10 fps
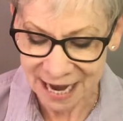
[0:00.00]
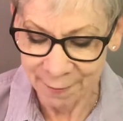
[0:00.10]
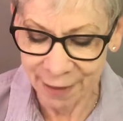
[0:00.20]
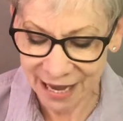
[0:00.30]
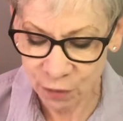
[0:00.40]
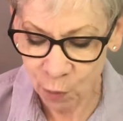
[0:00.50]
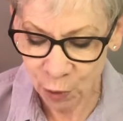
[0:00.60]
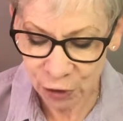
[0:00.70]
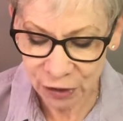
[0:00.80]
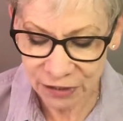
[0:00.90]
By the
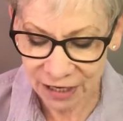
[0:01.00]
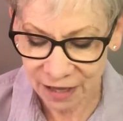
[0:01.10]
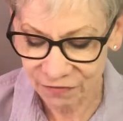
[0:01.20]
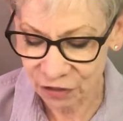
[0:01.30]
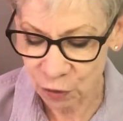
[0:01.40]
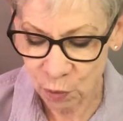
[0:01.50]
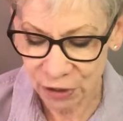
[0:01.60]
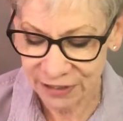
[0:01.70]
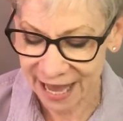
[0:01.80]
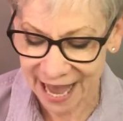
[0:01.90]
word of the
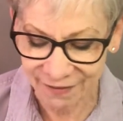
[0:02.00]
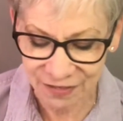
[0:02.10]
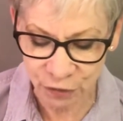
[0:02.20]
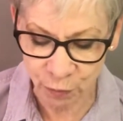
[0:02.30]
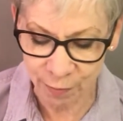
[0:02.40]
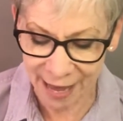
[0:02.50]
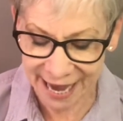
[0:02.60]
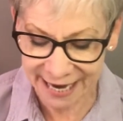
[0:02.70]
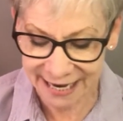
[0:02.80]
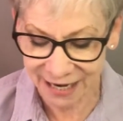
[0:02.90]
Lord, the heavens were
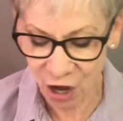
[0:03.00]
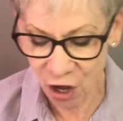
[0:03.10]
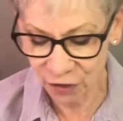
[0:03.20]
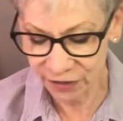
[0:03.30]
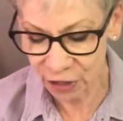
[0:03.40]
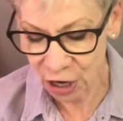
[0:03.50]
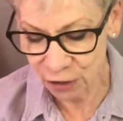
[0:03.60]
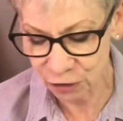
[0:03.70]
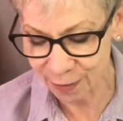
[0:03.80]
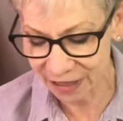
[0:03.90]
made and all their
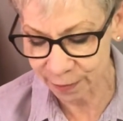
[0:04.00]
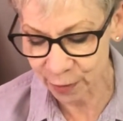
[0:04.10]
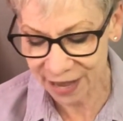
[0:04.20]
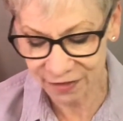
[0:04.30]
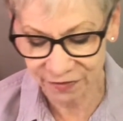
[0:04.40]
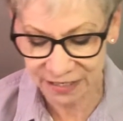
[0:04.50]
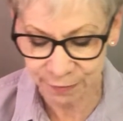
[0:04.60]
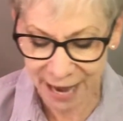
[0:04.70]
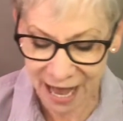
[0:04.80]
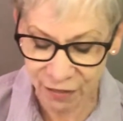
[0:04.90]
hosts by the breath of his
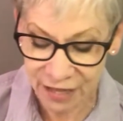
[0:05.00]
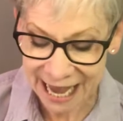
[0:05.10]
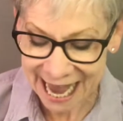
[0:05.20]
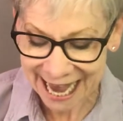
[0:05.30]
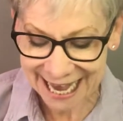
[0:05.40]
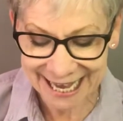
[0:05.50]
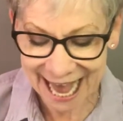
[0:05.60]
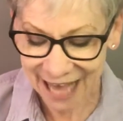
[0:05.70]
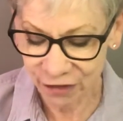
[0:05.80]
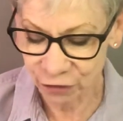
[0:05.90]
mouth. He
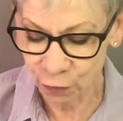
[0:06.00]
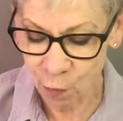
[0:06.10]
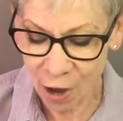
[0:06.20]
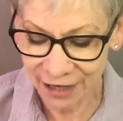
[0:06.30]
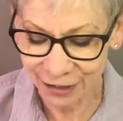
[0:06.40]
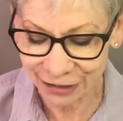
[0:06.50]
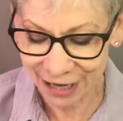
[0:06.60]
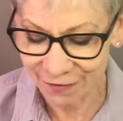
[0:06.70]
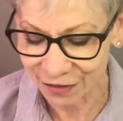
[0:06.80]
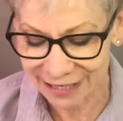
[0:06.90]
gathered the waters
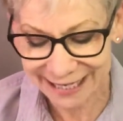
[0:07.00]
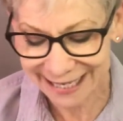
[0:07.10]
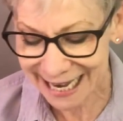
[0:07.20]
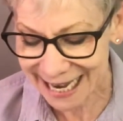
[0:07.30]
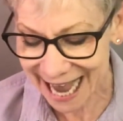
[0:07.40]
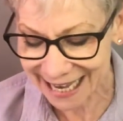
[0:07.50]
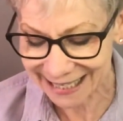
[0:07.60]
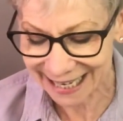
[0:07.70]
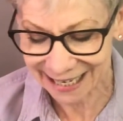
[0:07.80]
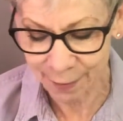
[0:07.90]
of the sea
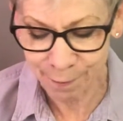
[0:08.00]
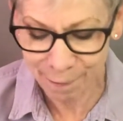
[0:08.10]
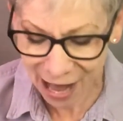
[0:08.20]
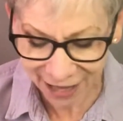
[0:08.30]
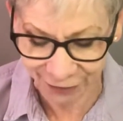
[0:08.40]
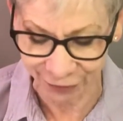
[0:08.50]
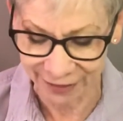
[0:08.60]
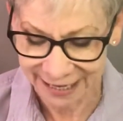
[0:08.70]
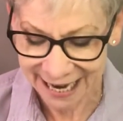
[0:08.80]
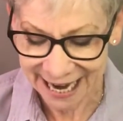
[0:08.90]
as in a bottle.
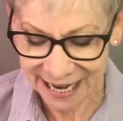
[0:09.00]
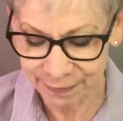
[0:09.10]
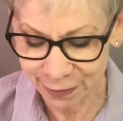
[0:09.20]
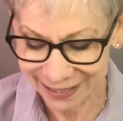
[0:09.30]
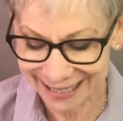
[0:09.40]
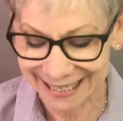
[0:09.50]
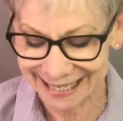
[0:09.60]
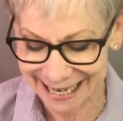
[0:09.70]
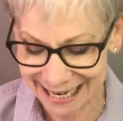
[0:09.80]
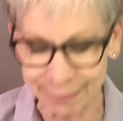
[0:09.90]
He put the
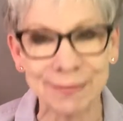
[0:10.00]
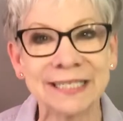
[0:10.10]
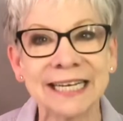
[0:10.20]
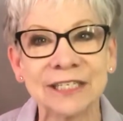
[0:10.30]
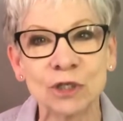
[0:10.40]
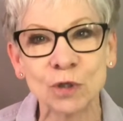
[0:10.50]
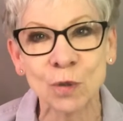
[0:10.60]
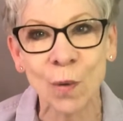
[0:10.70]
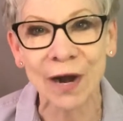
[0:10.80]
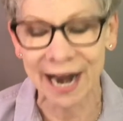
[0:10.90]
deeps in
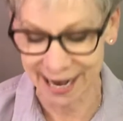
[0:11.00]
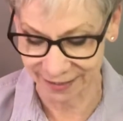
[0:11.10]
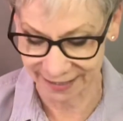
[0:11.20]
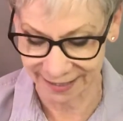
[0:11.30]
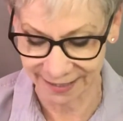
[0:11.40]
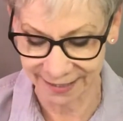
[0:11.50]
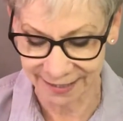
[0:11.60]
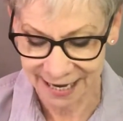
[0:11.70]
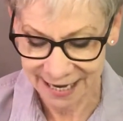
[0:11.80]
storehouses.